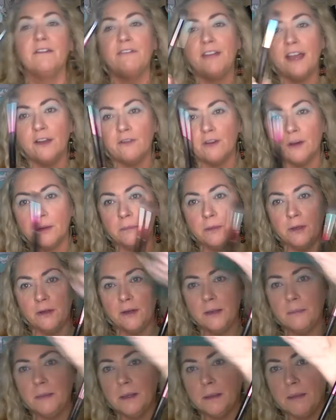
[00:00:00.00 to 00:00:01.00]
favorite
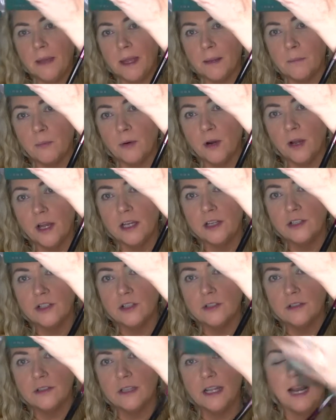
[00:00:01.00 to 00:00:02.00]
Beauty Big Bang
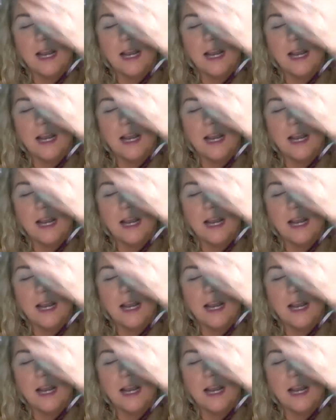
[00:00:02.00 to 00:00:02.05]
brush that